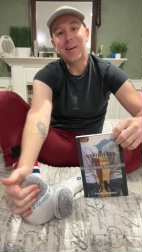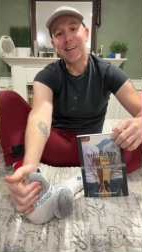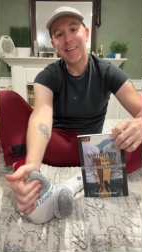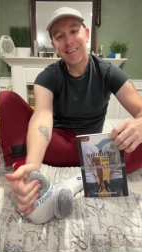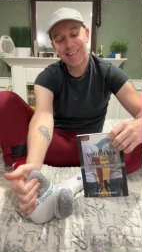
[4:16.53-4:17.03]

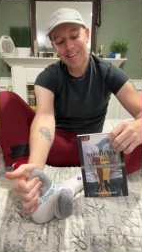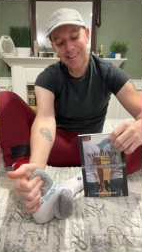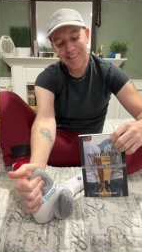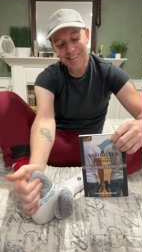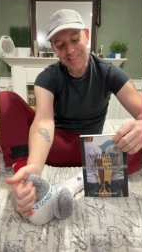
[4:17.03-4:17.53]
but
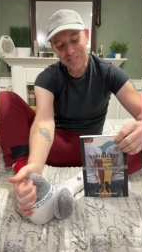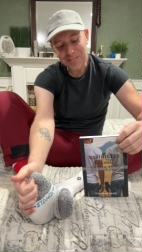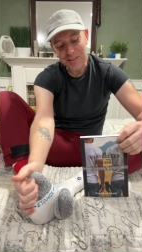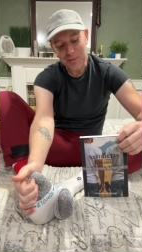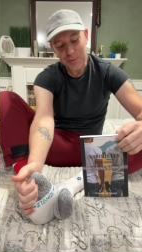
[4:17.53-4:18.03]
if
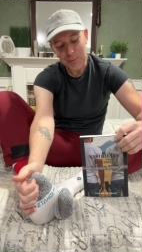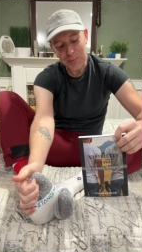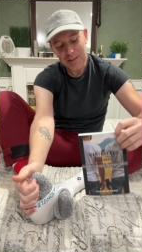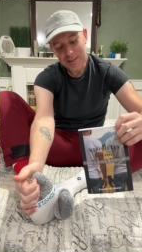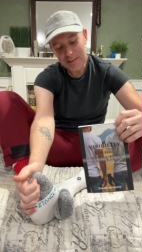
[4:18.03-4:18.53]

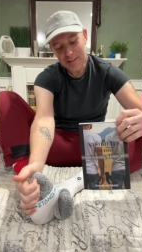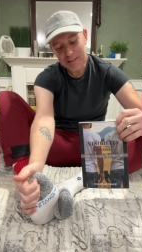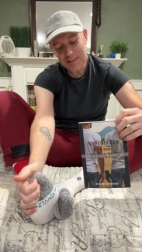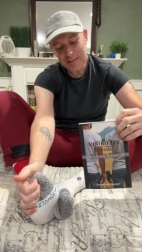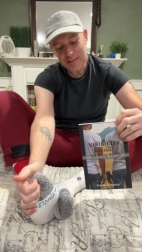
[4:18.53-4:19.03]
you
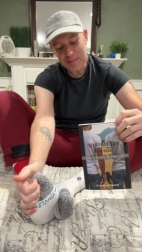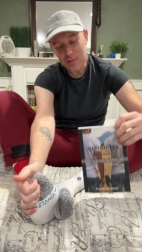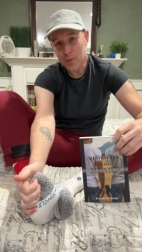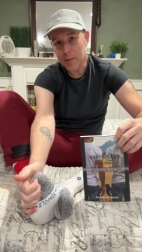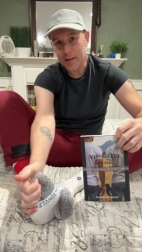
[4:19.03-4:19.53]

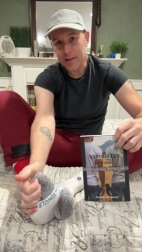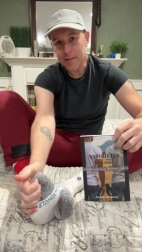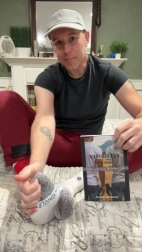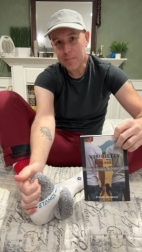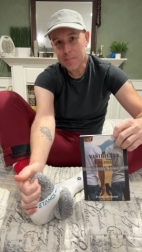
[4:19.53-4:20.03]
do buy it,
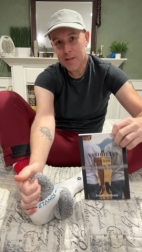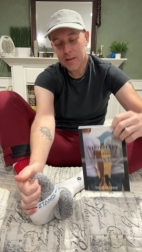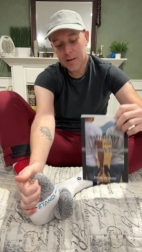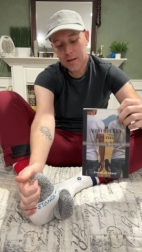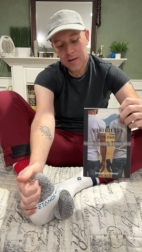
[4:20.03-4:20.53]

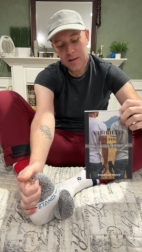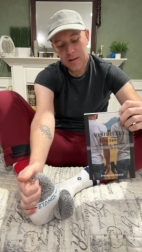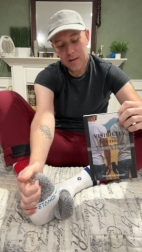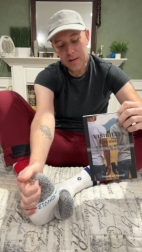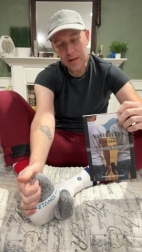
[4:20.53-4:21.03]

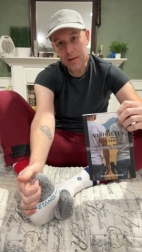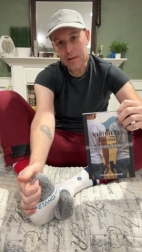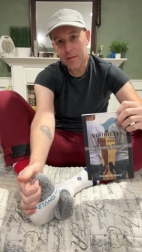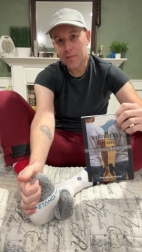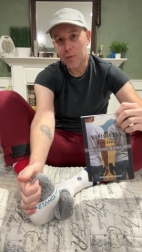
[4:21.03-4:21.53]
and
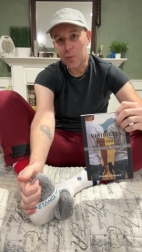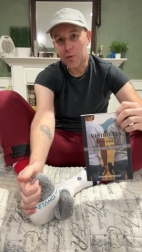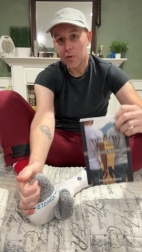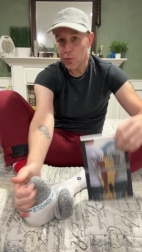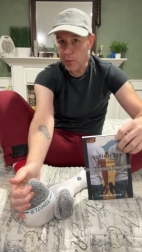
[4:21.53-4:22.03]
if you
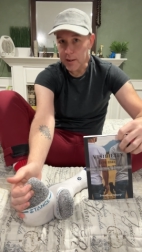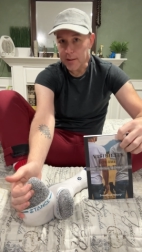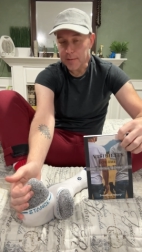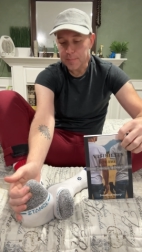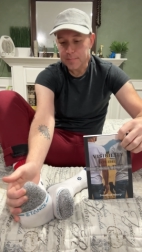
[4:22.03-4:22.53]
do read
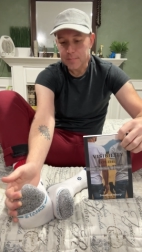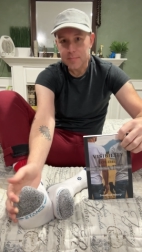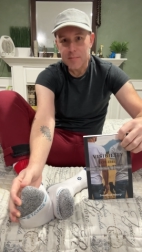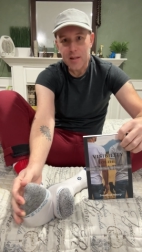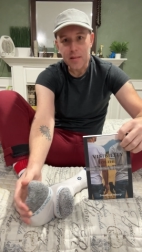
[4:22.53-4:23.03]
it,
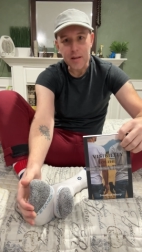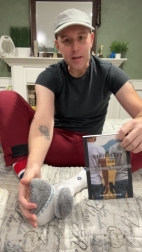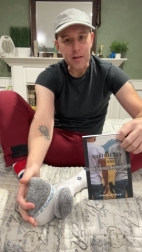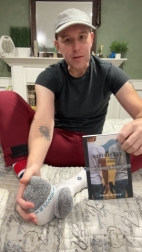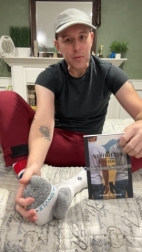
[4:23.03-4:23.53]

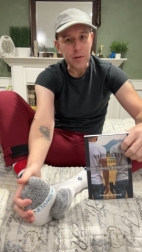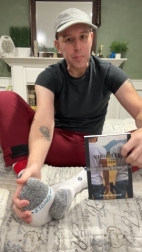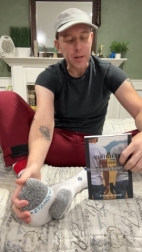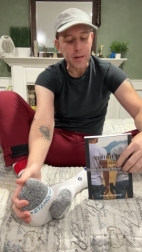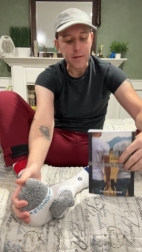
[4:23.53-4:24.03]
then you could
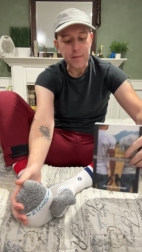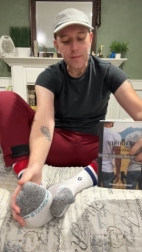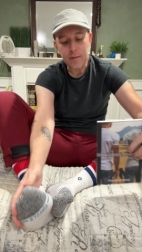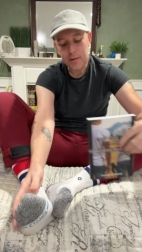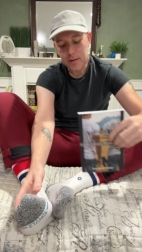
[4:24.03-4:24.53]

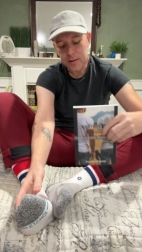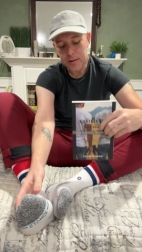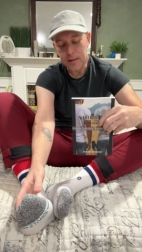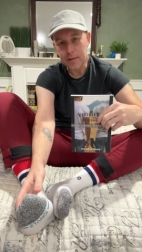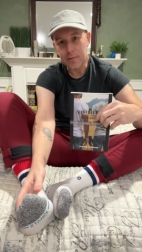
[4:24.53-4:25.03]
please
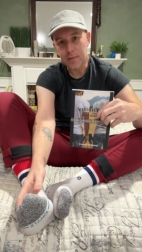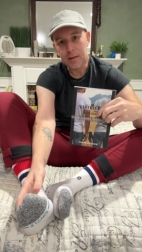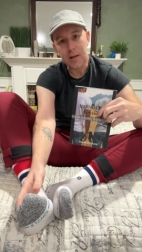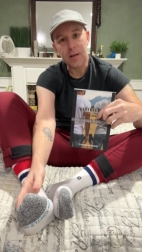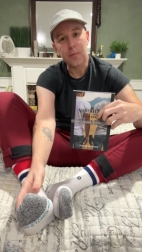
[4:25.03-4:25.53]
leave
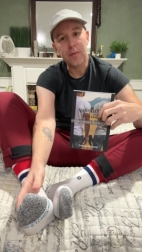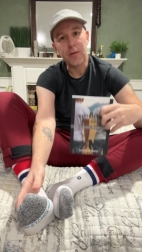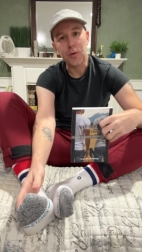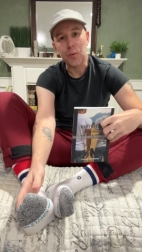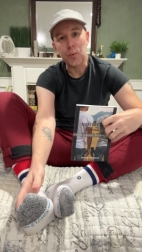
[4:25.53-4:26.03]
a
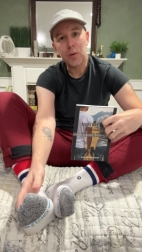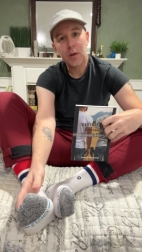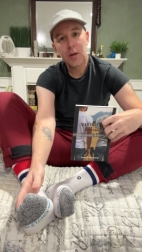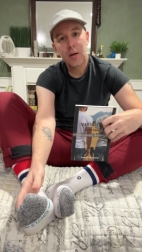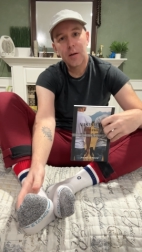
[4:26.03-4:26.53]
review,
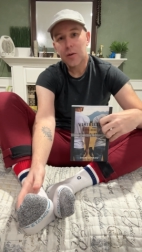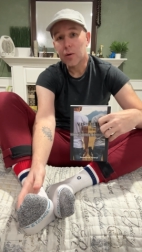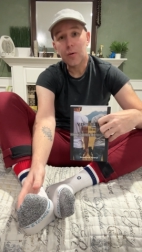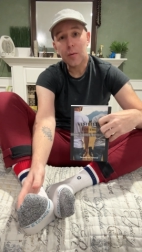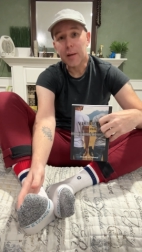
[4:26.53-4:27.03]

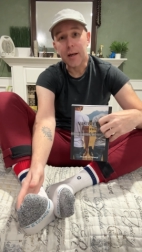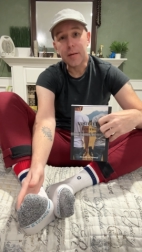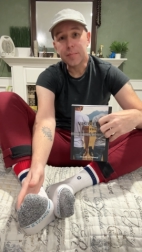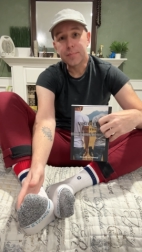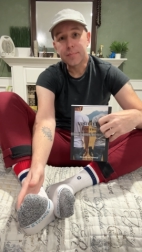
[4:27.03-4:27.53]
good or
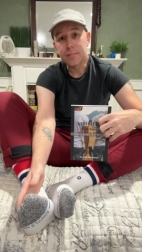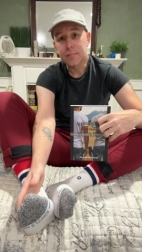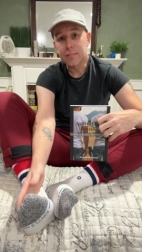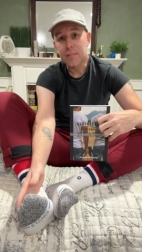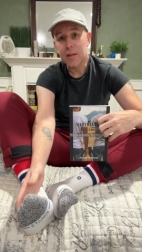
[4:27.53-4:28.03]
bad.
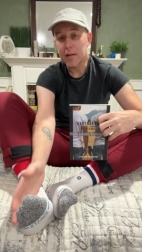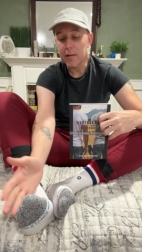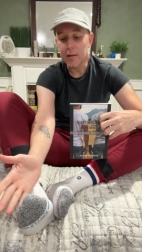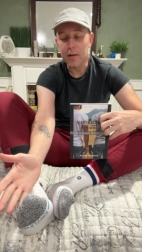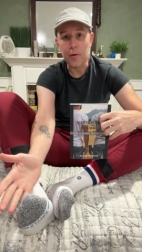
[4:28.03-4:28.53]

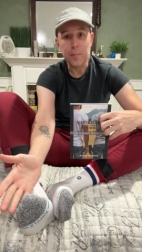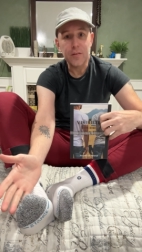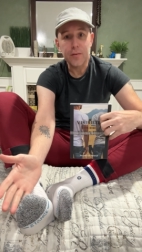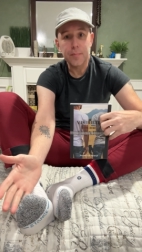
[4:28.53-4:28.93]
Anything helps.